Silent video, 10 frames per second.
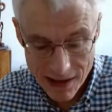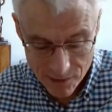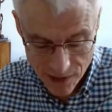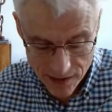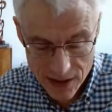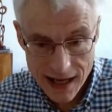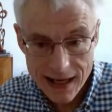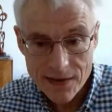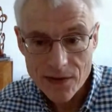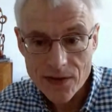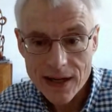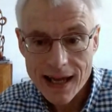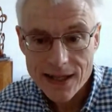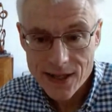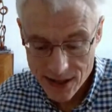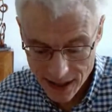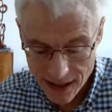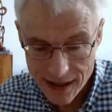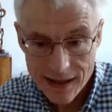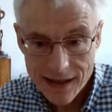In fact, even the next
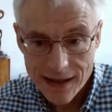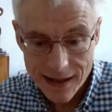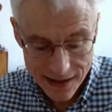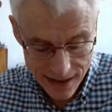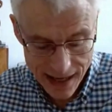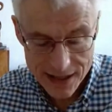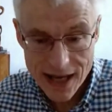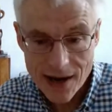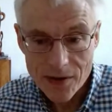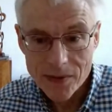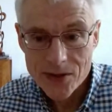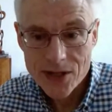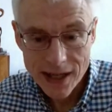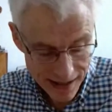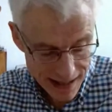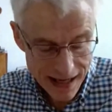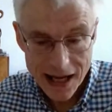Harry Potter.